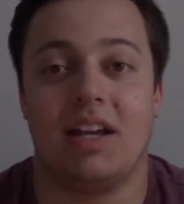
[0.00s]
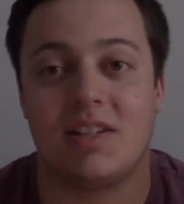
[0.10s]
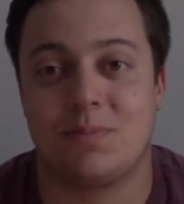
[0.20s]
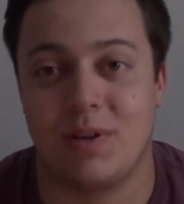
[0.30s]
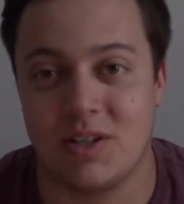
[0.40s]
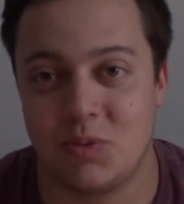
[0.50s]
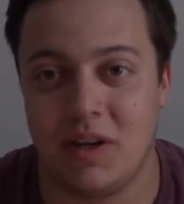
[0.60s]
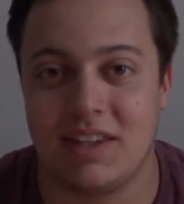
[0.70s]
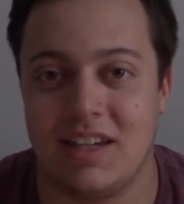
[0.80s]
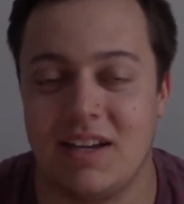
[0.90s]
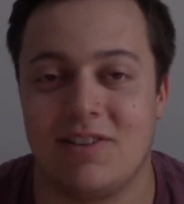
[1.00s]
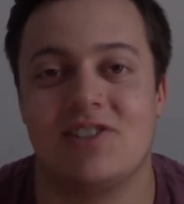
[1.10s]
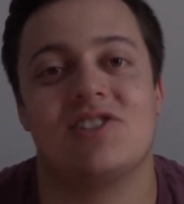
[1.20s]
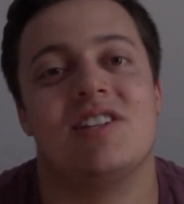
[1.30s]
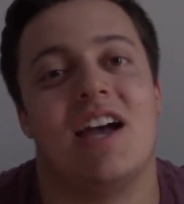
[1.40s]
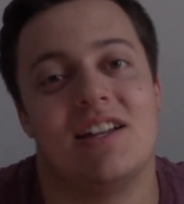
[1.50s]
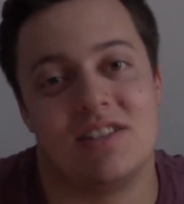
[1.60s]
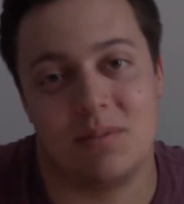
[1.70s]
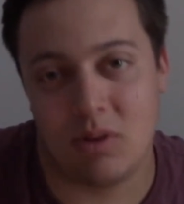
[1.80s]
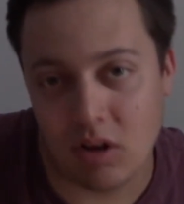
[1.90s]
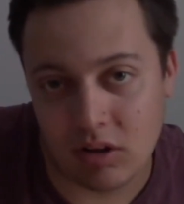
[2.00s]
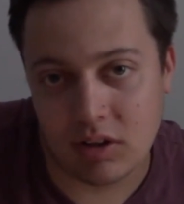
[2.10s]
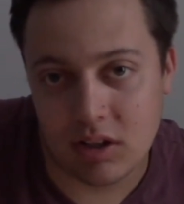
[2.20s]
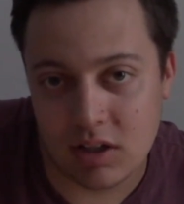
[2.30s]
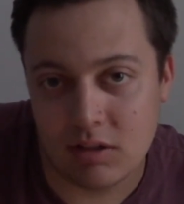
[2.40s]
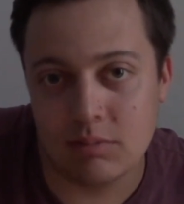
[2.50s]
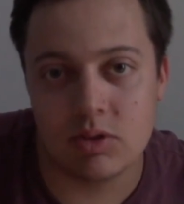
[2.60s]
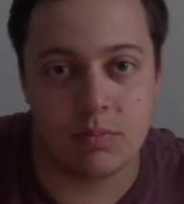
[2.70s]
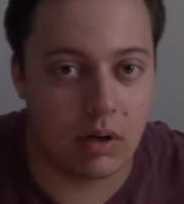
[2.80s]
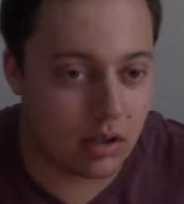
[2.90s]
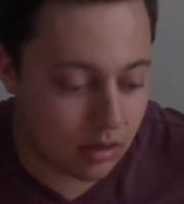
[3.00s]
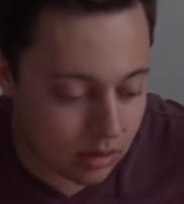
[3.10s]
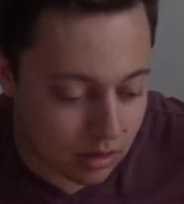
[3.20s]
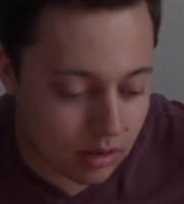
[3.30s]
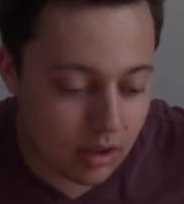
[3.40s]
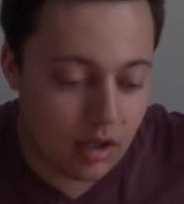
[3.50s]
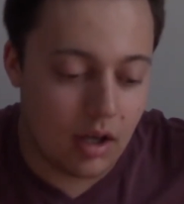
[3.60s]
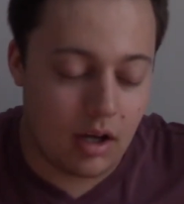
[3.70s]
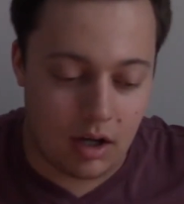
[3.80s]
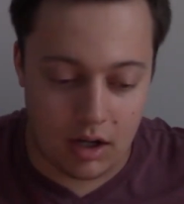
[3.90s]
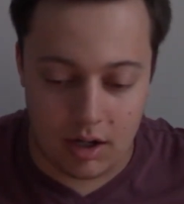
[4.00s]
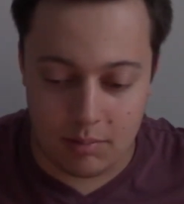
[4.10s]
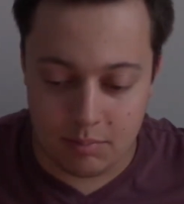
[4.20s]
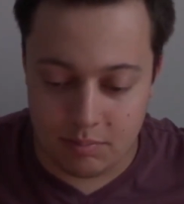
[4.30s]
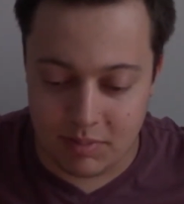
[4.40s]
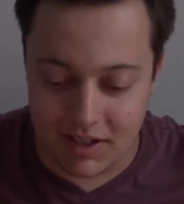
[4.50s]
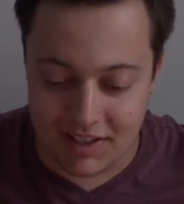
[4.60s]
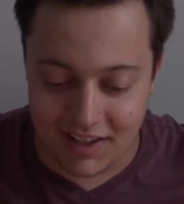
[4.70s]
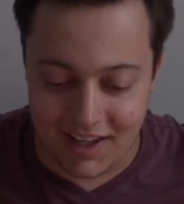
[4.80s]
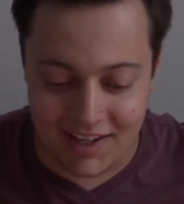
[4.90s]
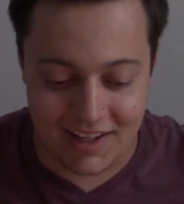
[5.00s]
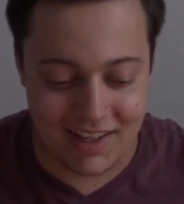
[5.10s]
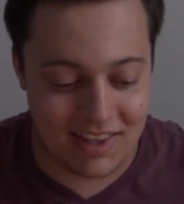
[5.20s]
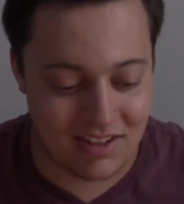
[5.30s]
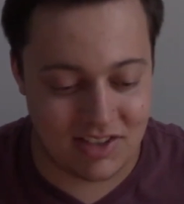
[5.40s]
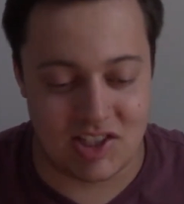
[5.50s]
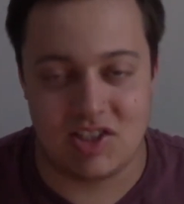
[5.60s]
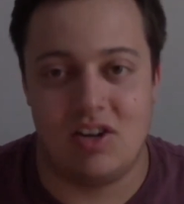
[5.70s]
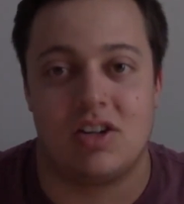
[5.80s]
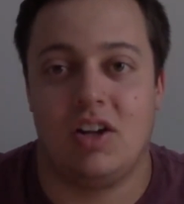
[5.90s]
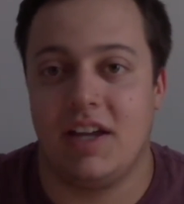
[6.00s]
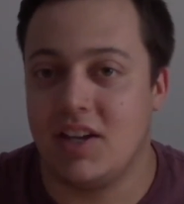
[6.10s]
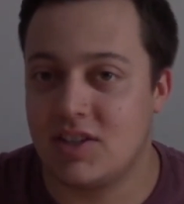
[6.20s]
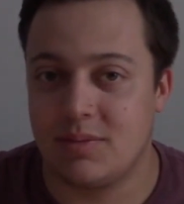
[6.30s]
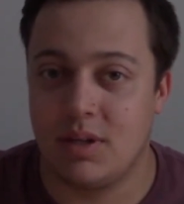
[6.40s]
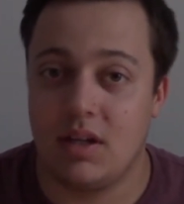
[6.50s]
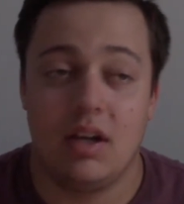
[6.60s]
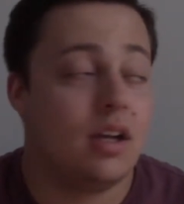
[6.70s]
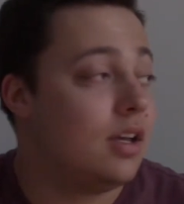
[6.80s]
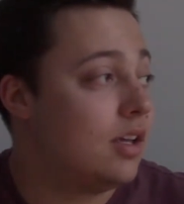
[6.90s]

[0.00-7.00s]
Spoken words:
it gets pretty sweet at the end because she ends up calling him. Spoiler alert. But like, there's a song called Answer Me.